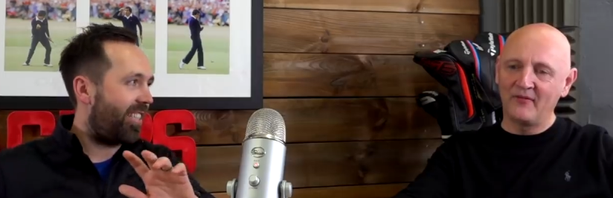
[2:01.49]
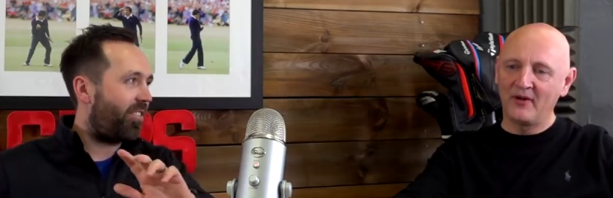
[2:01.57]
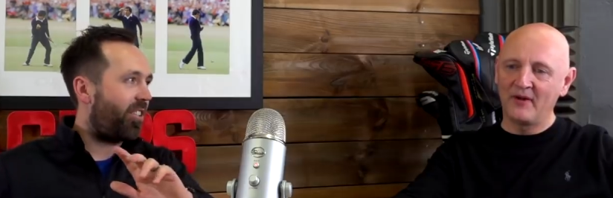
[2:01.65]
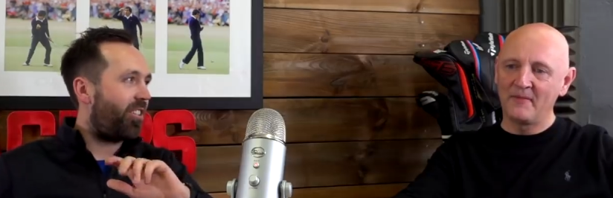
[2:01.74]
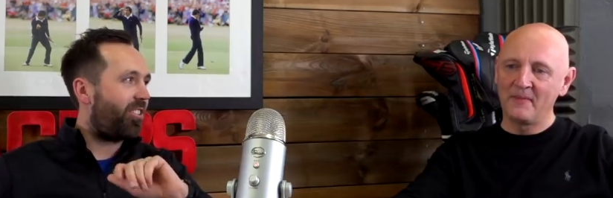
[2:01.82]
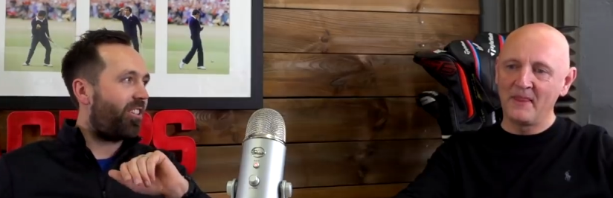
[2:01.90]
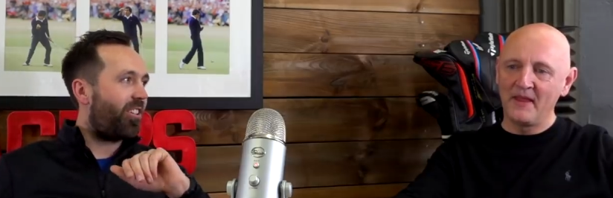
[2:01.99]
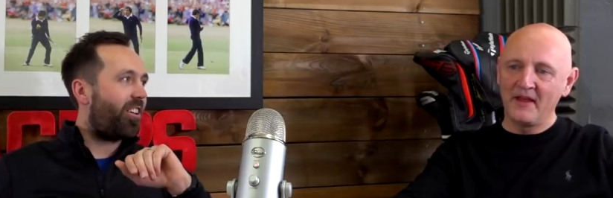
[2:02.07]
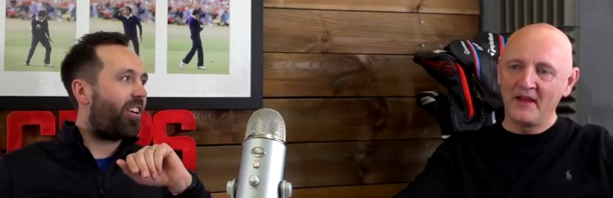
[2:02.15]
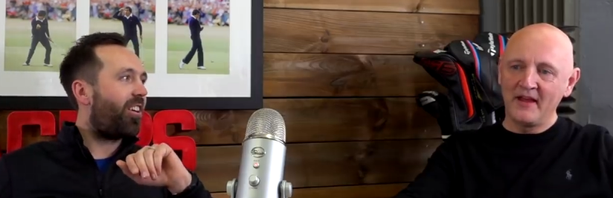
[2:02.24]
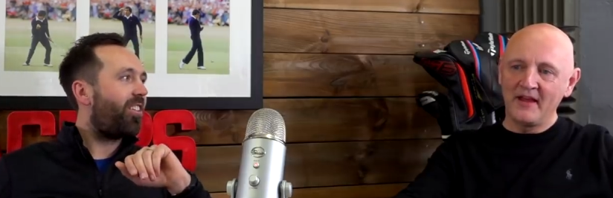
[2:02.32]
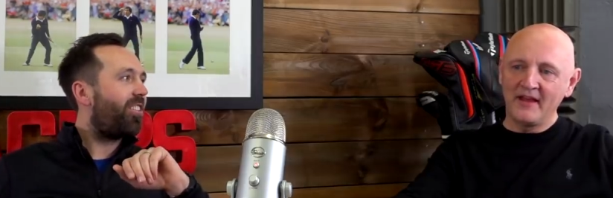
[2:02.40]
Speaker 1: to this first or
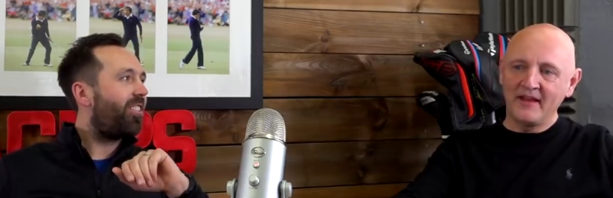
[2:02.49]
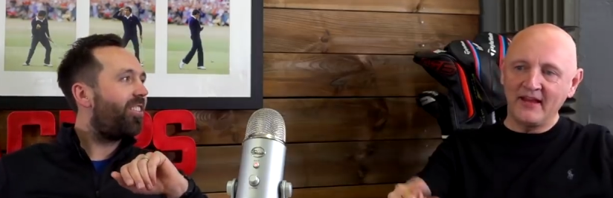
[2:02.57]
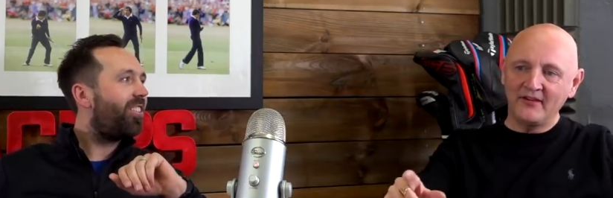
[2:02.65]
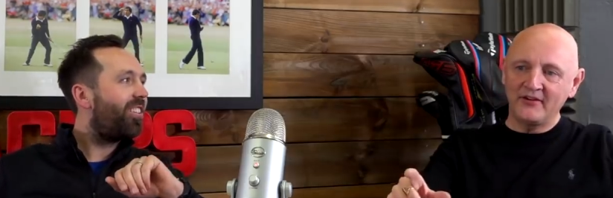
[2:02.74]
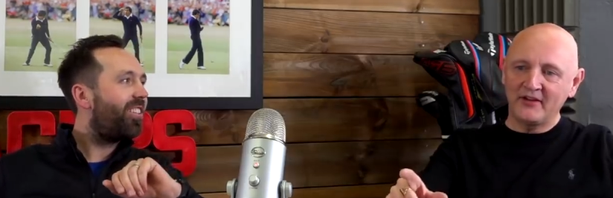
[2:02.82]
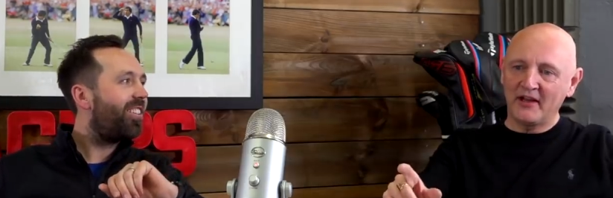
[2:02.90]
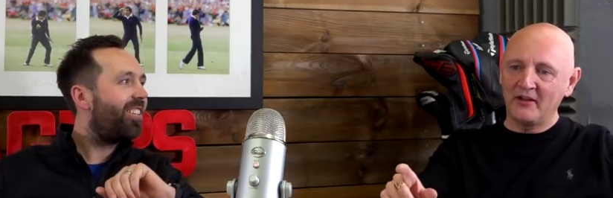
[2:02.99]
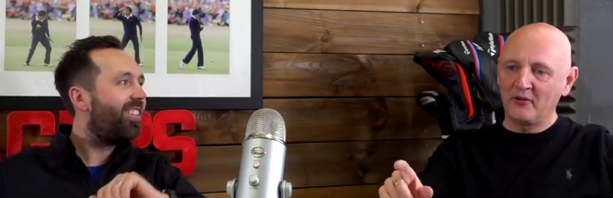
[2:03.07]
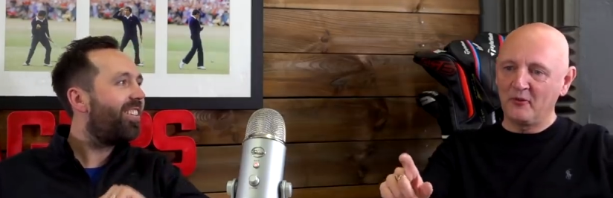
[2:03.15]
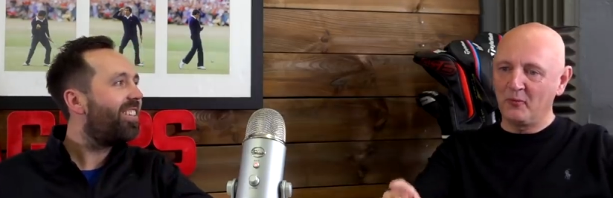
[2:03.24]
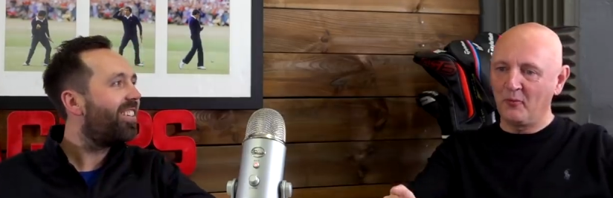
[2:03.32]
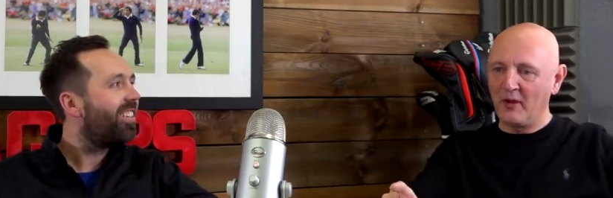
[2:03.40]
not? Yes, you can
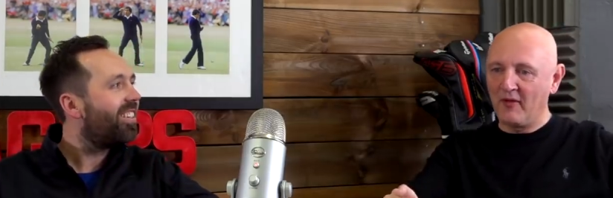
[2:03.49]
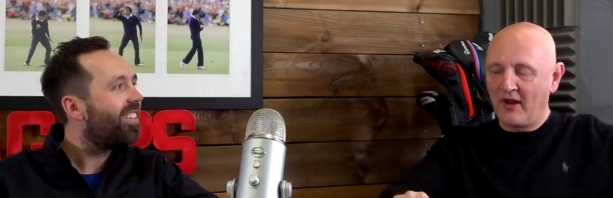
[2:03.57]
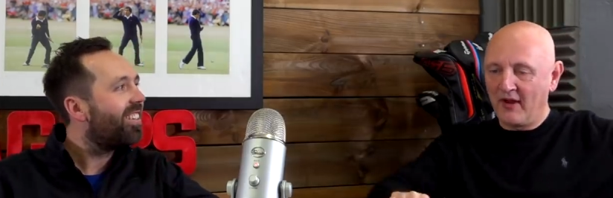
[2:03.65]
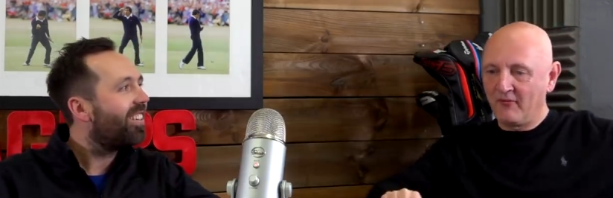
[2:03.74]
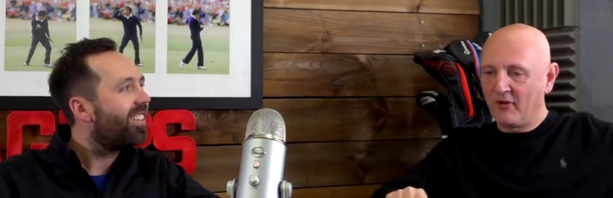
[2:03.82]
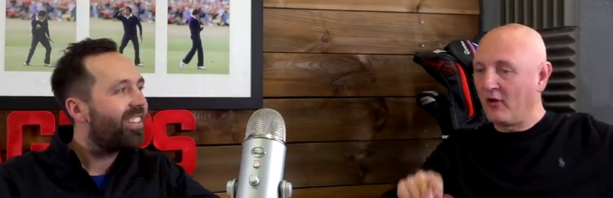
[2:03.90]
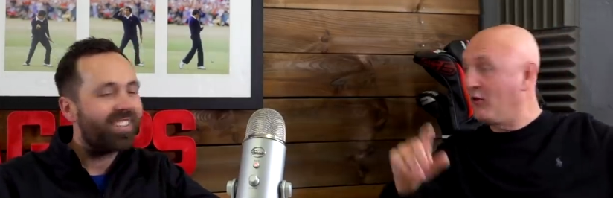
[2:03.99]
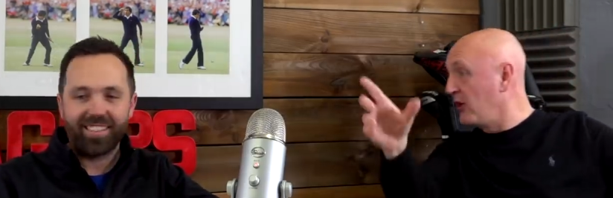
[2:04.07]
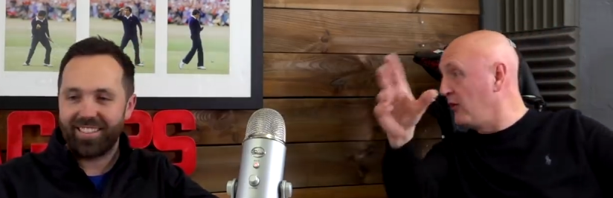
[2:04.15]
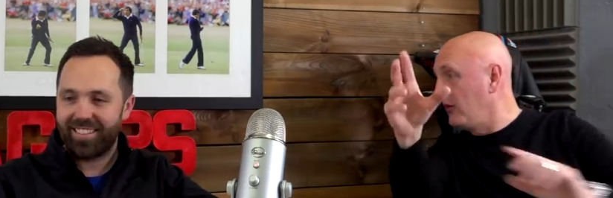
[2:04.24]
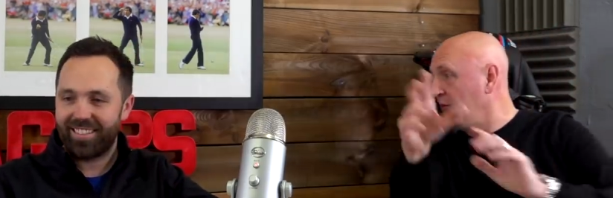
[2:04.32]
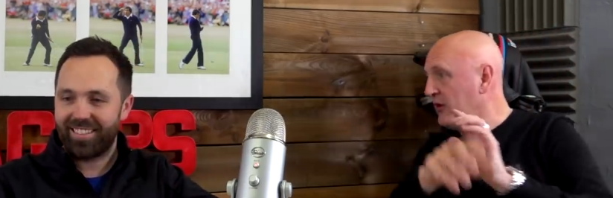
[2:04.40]
do, but we have, I haven't got. Oh,
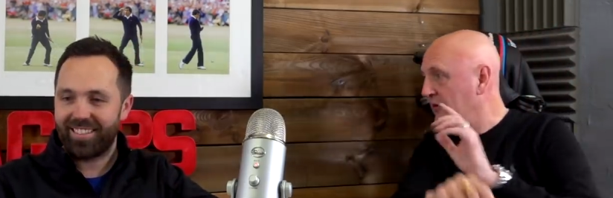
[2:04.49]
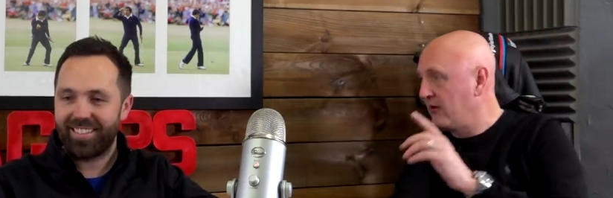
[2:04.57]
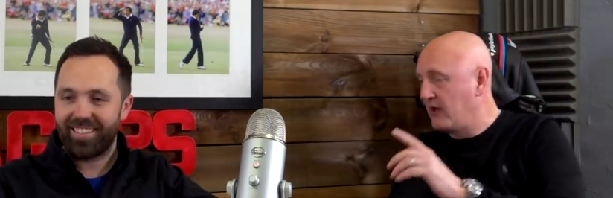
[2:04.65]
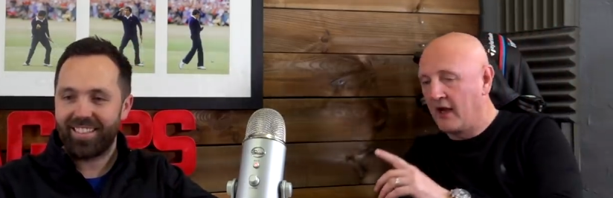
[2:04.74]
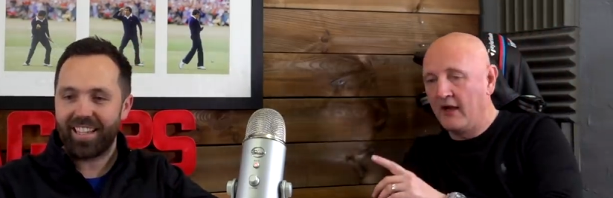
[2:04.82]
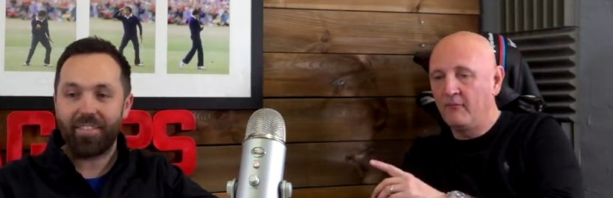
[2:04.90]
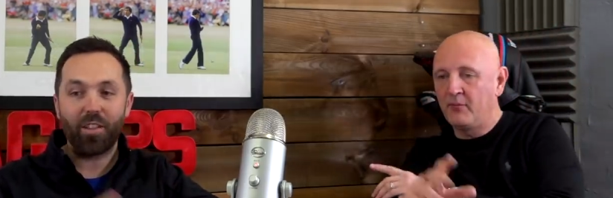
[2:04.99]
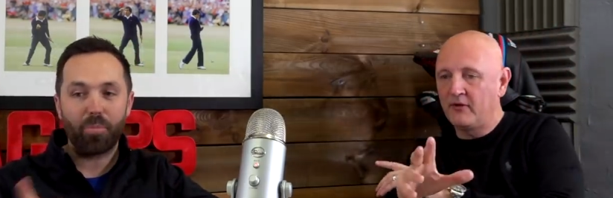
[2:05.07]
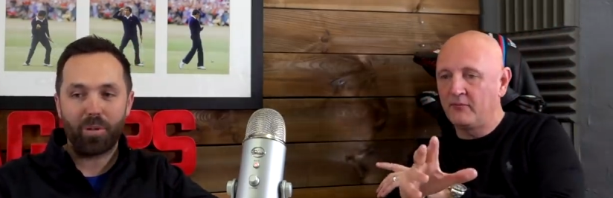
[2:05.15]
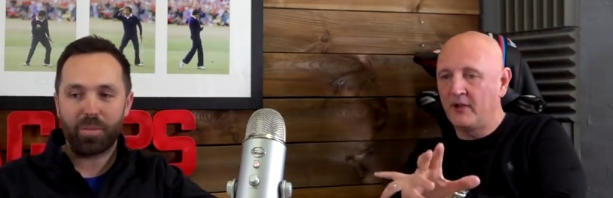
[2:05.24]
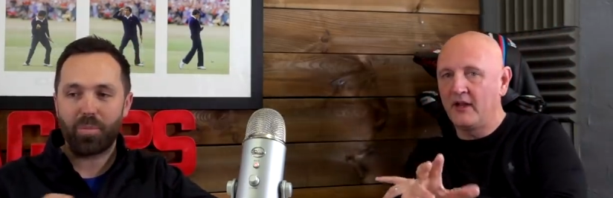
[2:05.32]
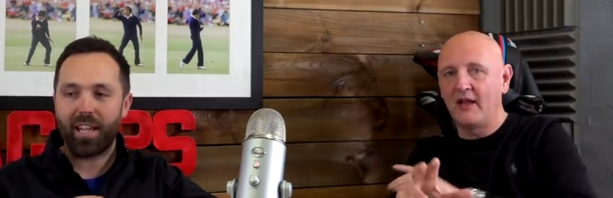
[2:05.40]
you you you. I haven't
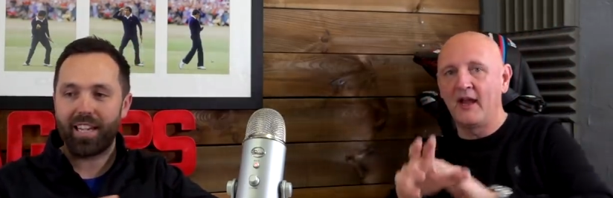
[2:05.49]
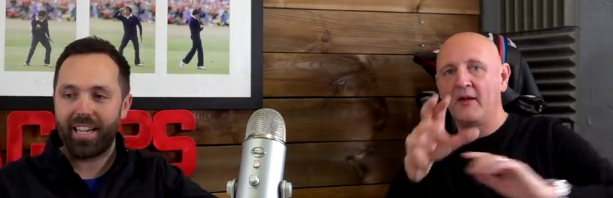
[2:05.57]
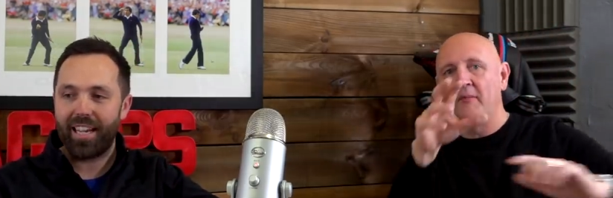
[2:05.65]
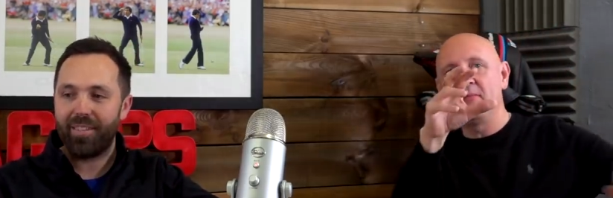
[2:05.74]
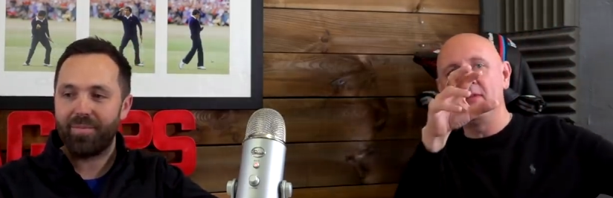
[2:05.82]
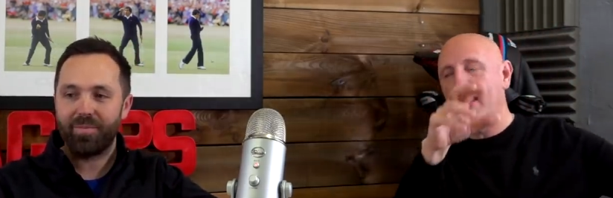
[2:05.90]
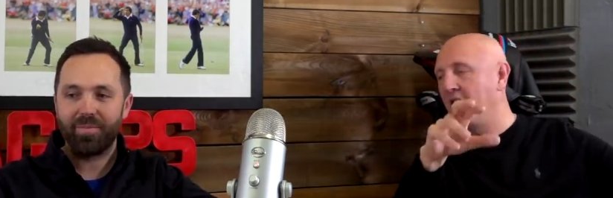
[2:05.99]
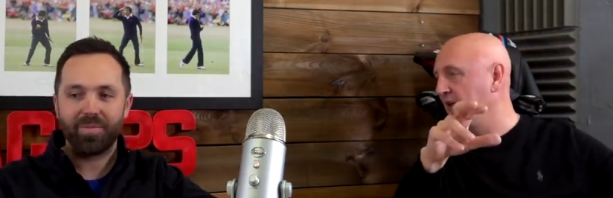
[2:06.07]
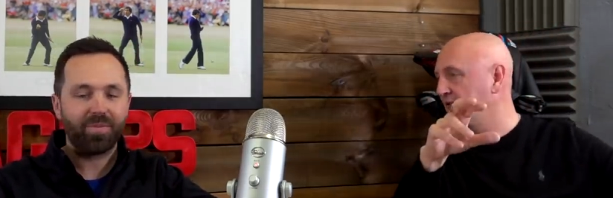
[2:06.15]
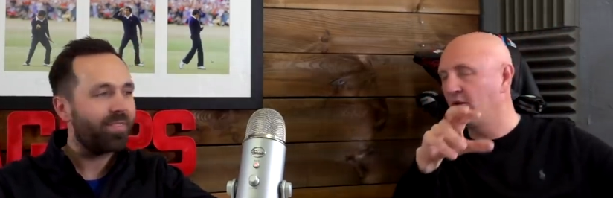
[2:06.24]
pressed, play, play yet. Yeah.